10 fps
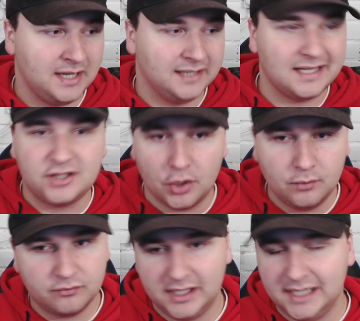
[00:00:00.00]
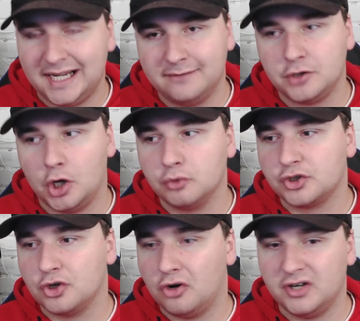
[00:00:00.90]
They don't really have goal
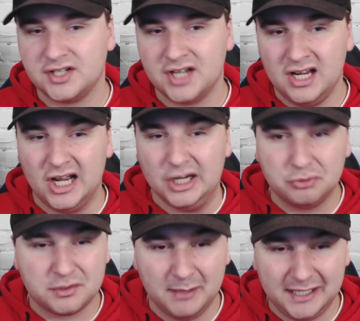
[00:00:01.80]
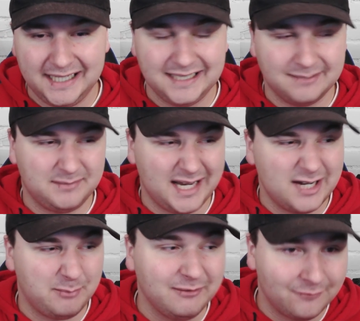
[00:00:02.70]
scorers, and ultimately, they
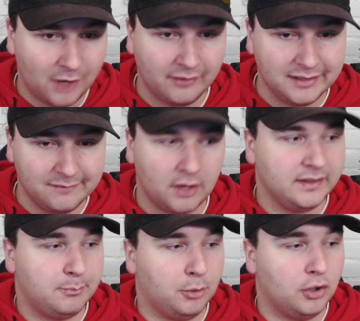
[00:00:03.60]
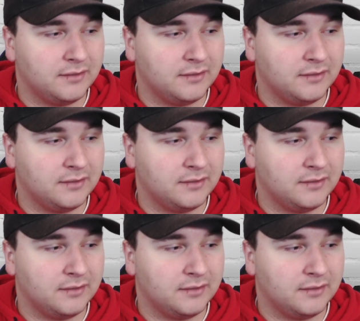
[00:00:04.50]
have been very, very poor.